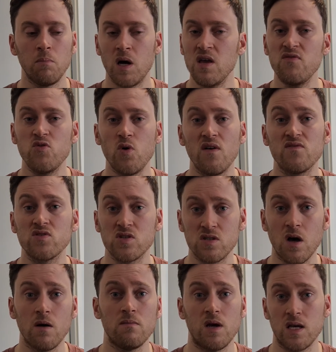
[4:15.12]
But if you have
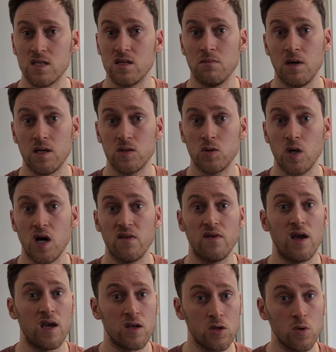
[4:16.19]
some SMR drive
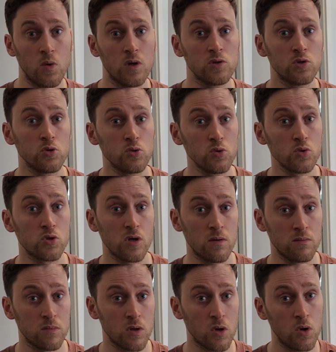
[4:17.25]
and you want to do
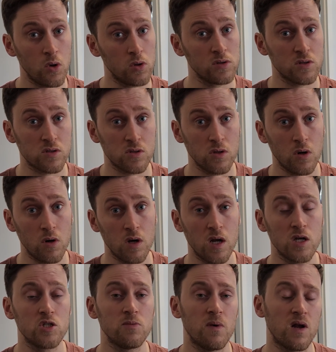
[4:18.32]
some cold
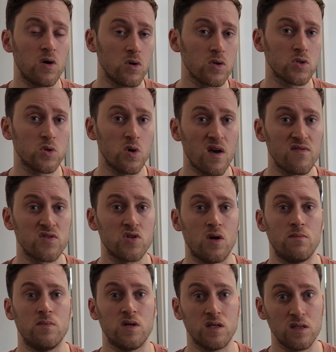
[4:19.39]
storage, but also have
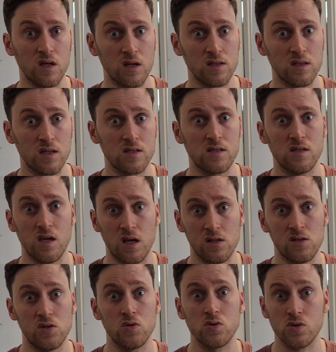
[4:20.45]
some redundancy
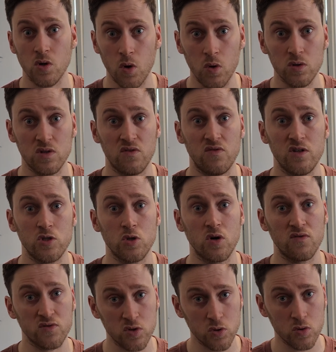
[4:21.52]
and use all the feature
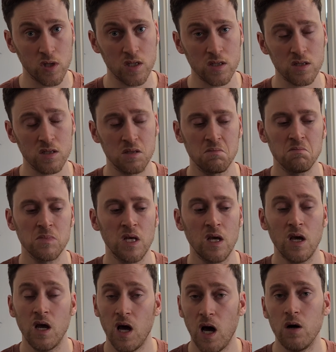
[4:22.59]
of TrueNAS,
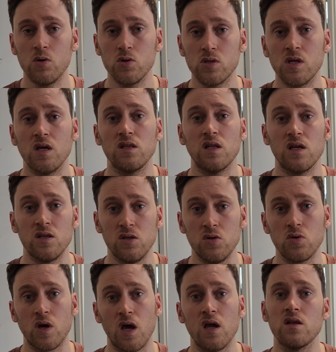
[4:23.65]
I would say that
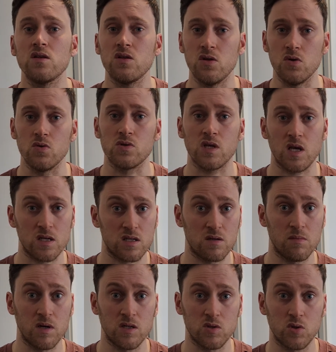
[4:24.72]
you can use
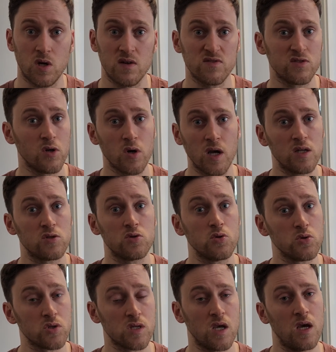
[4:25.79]
SMR drive. Don't get
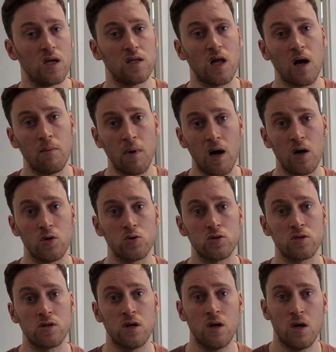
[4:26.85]
too scared
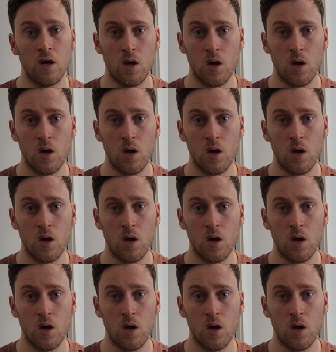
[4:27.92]
about